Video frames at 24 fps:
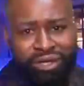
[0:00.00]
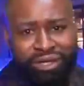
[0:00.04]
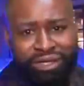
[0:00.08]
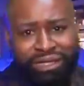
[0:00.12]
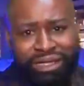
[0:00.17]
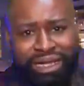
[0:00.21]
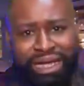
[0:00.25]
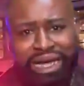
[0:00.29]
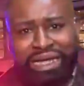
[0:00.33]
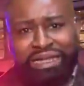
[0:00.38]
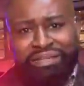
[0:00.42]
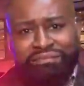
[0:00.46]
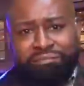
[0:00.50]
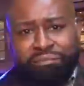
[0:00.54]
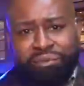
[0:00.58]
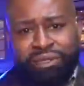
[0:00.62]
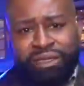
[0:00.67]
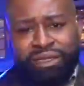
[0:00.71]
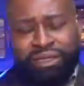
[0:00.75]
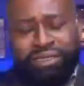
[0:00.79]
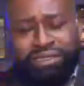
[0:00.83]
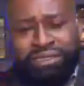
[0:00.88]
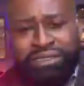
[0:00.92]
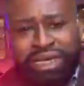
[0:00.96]
A lot of
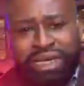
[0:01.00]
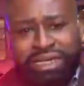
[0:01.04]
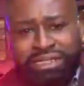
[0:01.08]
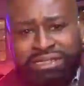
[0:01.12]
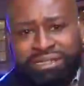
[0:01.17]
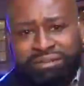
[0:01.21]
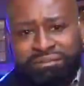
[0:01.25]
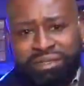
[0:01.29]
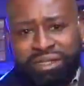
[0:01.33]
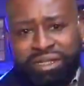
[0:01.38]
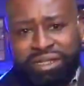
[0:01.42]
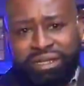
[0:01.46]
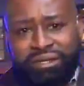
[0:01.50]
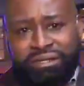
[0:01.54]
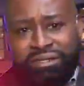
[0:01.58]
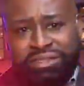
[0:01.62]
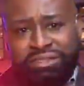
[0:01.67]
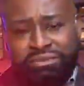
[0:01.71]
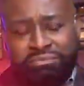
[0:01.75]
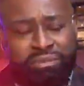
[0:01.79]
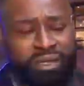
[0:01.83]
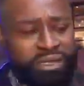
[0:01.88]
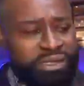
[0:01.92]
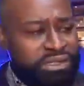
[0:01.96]
police activity here, as
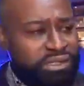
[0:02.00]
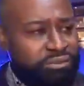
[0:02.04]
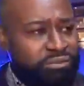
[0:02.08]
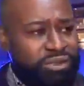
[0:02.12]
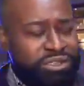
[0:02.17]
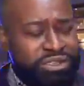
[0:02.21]
you mentioned.